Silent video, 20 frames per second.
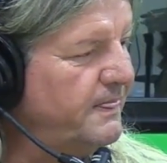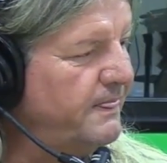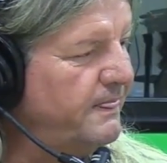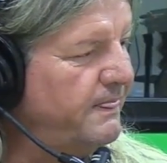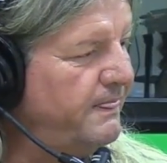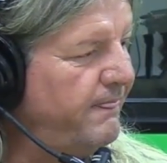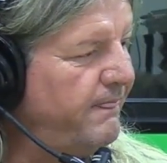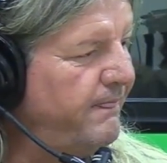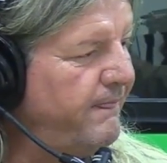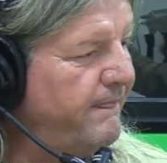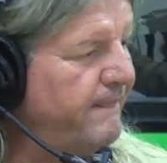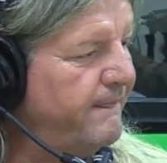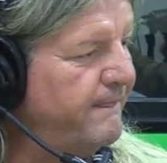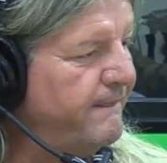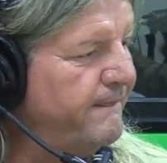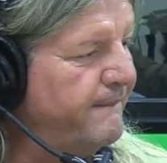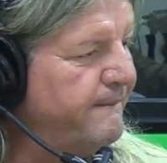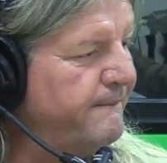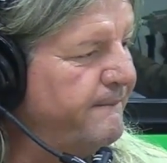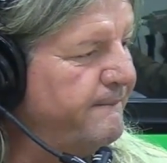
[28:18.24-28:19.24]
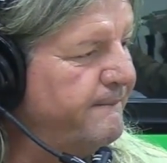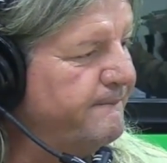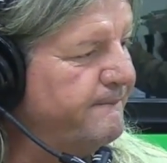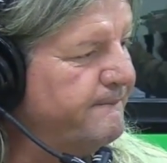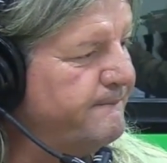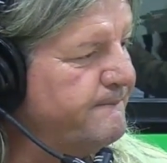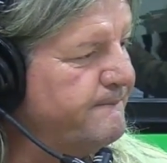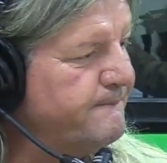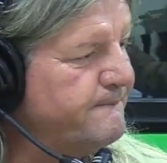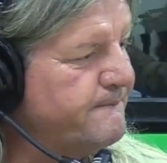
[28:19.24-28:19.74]

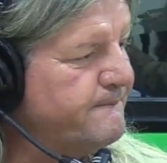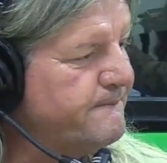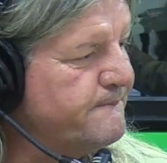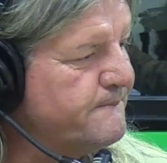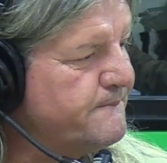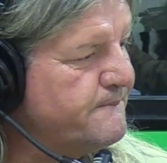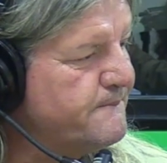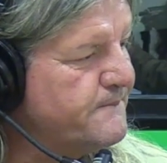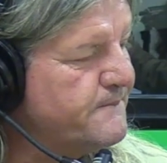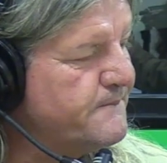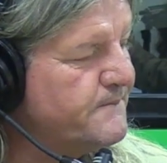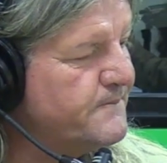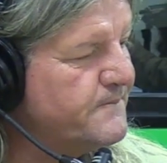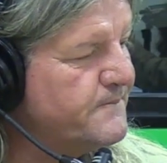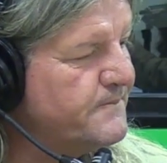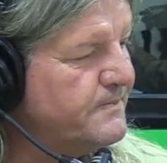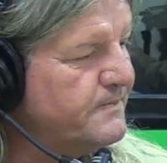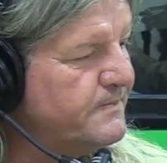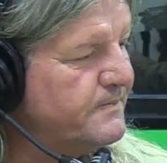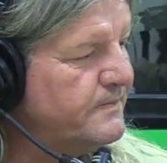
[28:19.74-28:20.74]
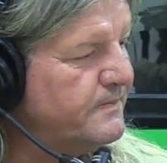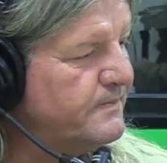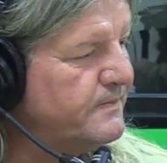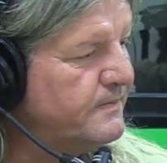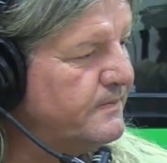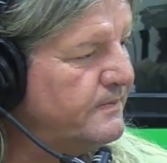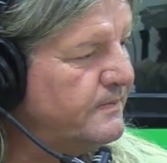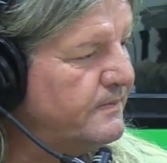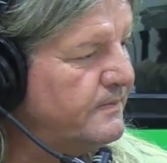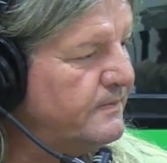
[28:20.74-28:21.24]

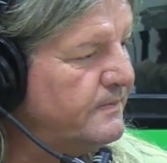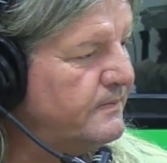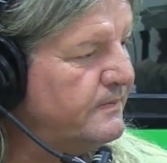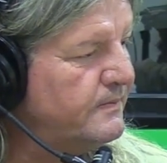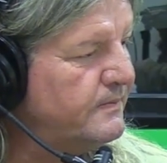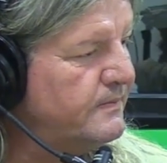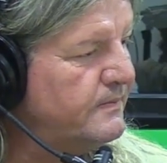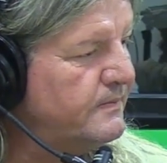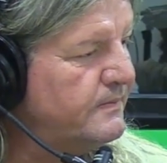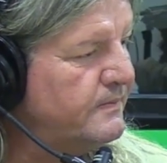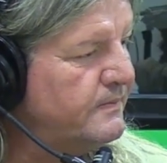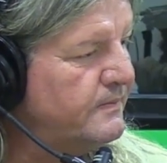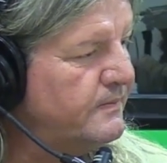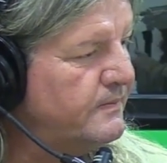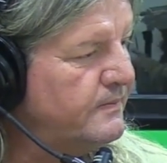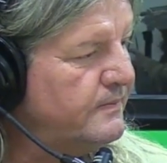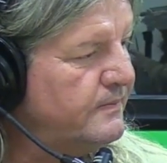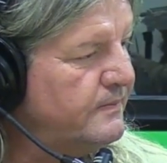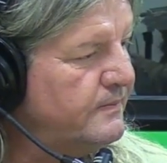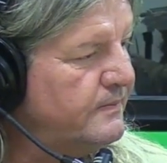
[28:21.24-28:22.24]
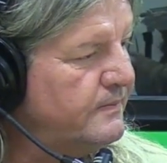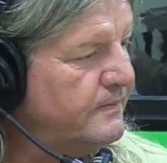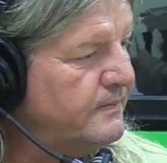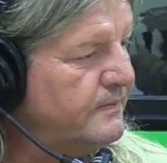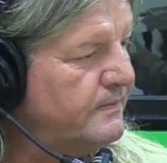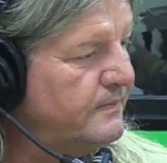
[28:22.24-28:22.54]
(not speaking)